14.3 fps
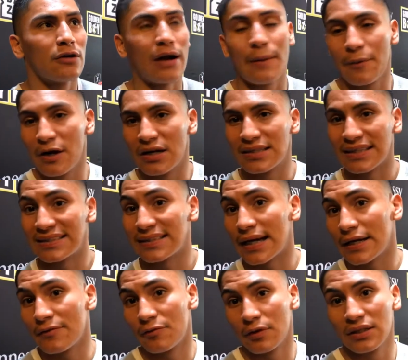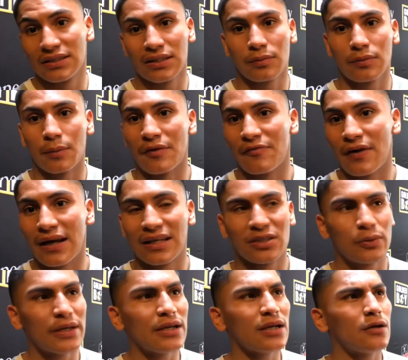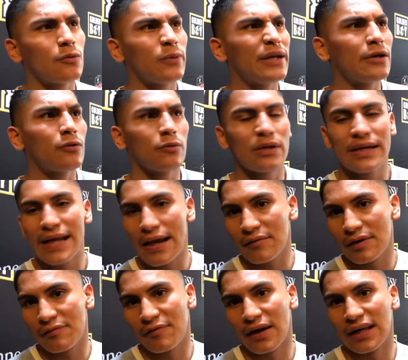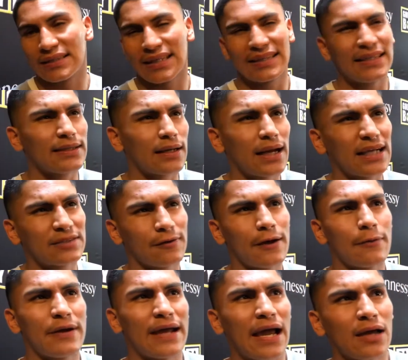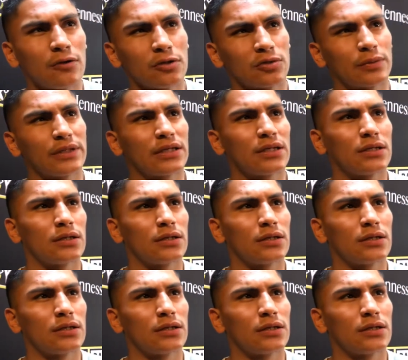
Grand Prairie's excited for this upcoming fight, because we don't really have any fights. I think the last fight we had was when